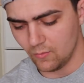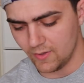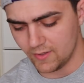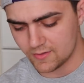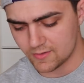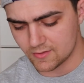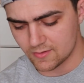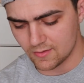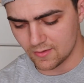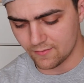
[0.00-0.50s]

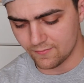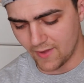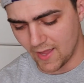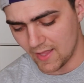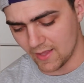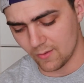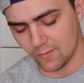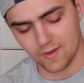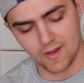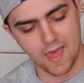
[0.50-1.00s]
which they're
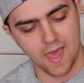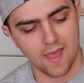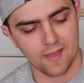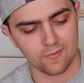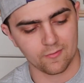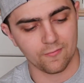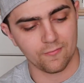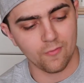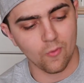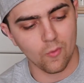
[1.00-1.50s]
valuing it
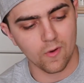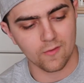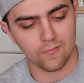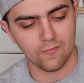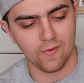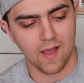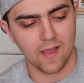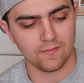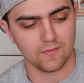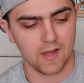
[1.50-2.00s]
as
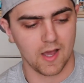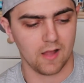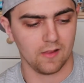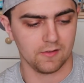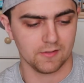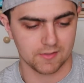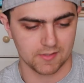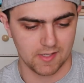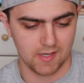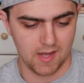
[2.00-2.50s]
forty-five
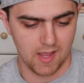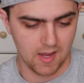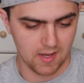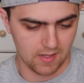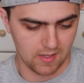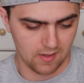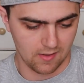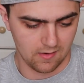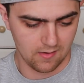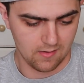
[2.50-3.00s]
dollars
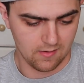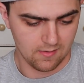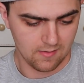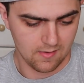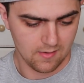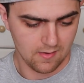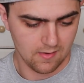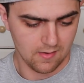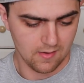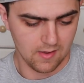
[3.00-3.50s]
Canadian,
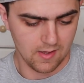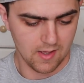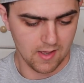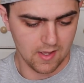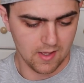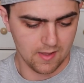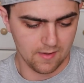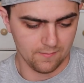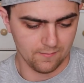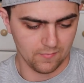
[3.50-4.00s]

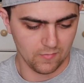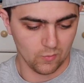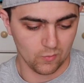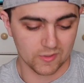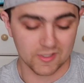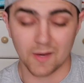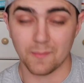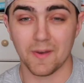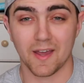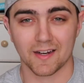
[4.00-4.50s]
um,
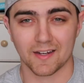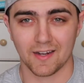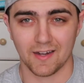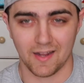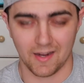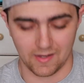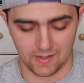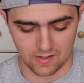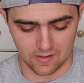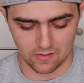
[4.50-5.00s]
which I'm not
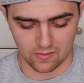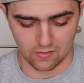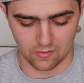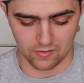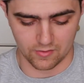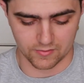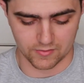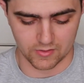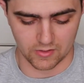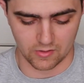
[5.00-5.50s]
Canadian at
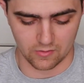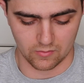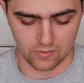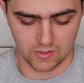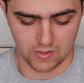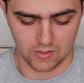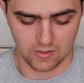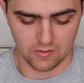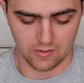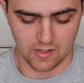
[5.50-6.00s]
all. So
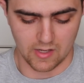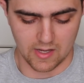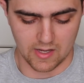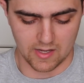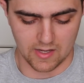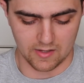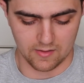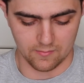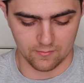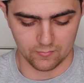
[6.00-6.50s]

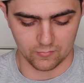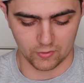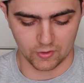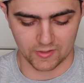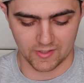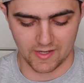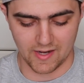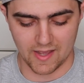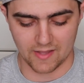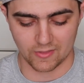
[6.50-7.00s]
um,
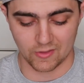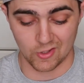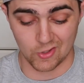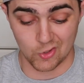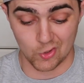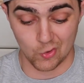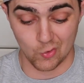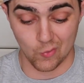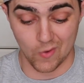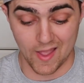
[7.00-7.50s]
looking at the
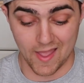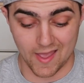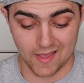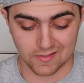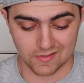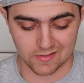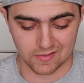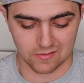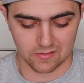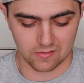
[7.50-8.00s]
U
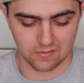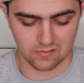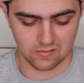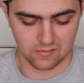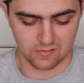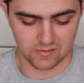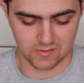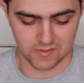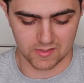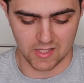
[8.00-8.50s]

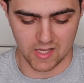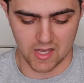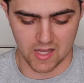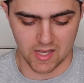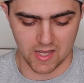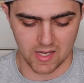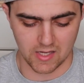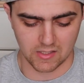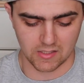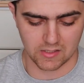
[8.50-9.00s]
S
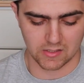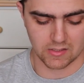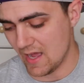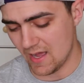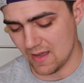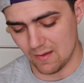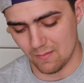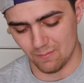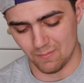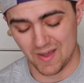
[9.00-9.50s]
side,
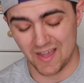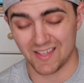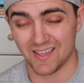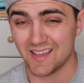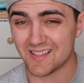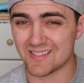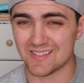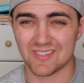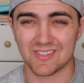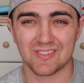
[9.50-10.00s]
um, my
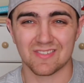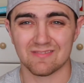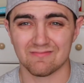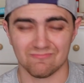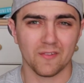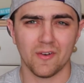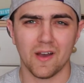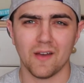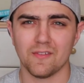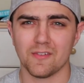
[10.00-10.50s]
guess is
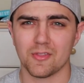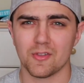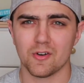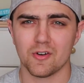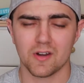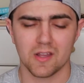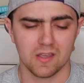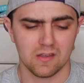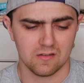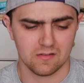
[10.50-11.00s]
twenty-five to
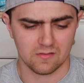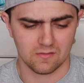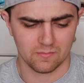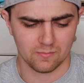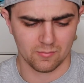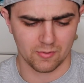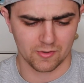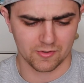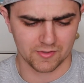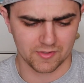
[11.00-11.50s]
thirty.
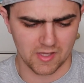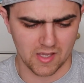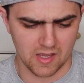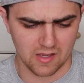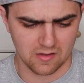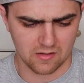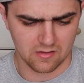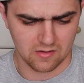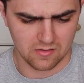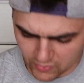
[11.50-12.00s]
Per
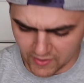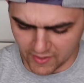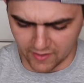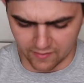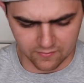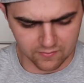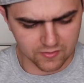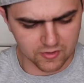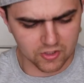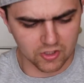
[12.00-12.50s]
se.
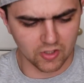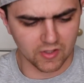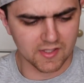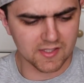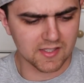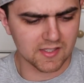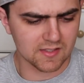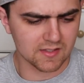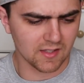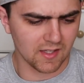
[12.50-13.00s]
Okay, so
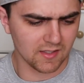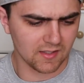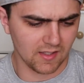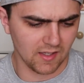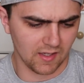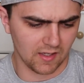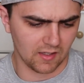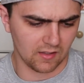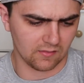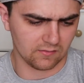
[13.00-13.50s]
this is like
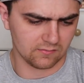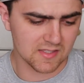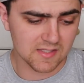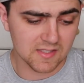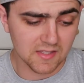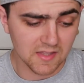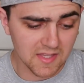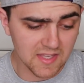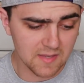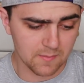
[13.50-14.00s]
a
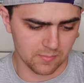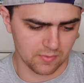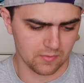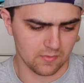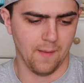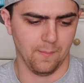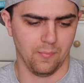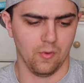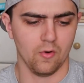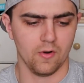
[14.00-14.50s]
sleep
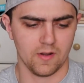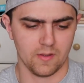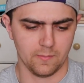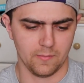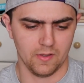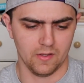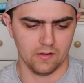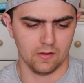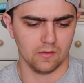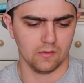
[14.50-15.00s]
fat burning
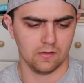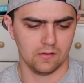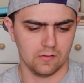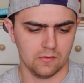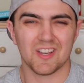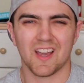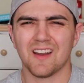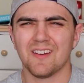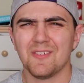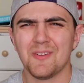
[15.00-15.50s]
pill,
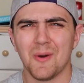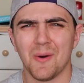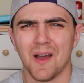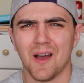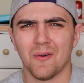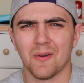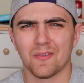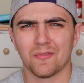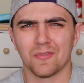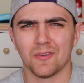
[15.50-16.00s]
which I don't know
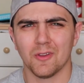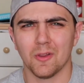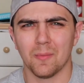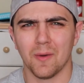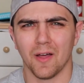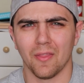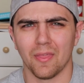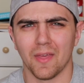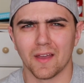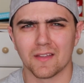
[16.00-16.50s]
how I feel
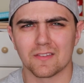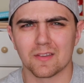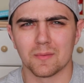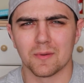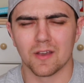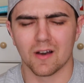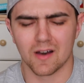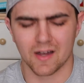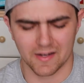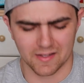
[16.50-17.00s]
about that, to
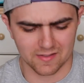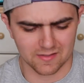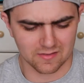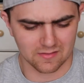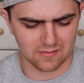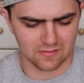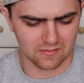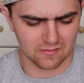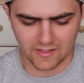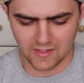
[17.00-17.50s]
be
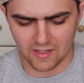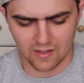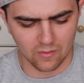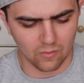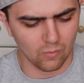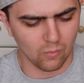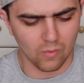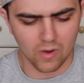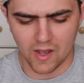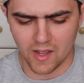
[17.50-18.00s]
honest. I
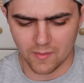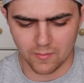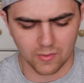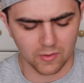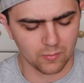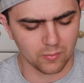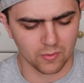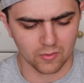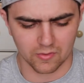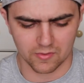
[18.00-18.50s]
get why
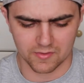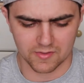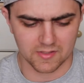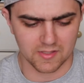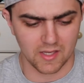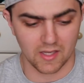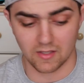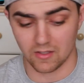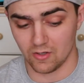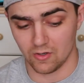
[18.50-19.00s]
people
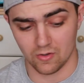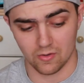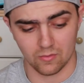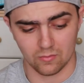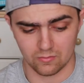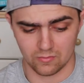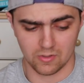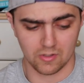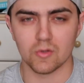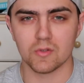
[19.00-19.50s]
say, you
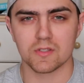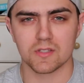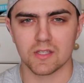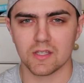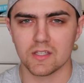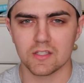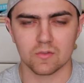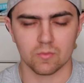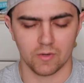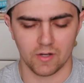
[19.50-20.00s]
know, use
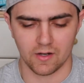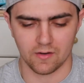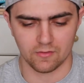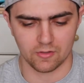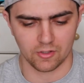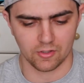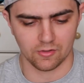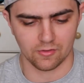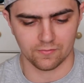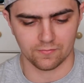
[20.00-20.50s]
these
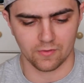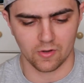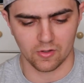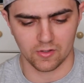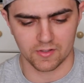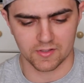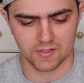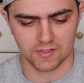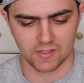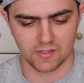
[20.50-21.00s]
whenever you're
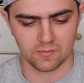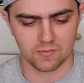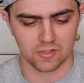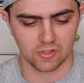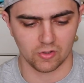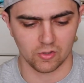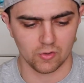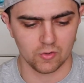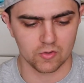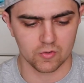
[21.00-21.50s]
falling asleep
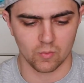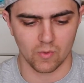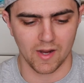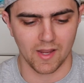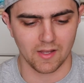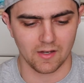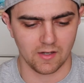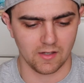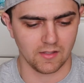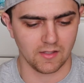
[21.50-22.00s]
to lose
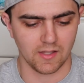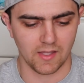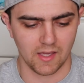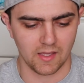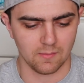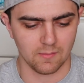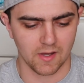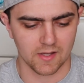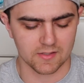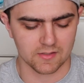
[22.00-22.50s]
weight and
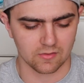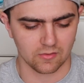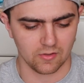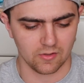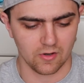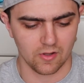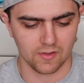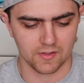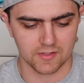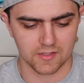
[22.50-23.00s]
gain muscle
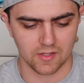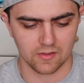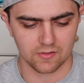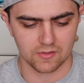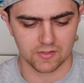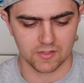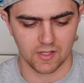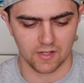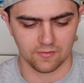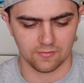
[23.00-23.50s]
and all this
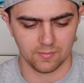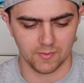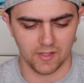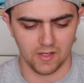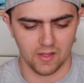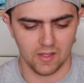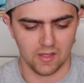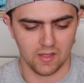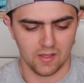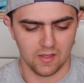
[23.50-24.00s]
other stuff,
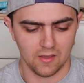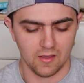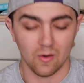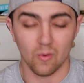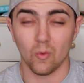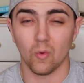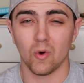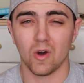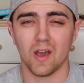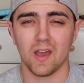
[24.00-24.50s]
but
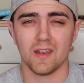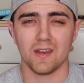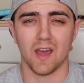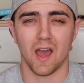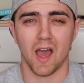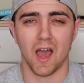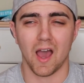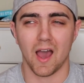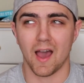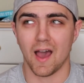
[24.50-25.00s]
one,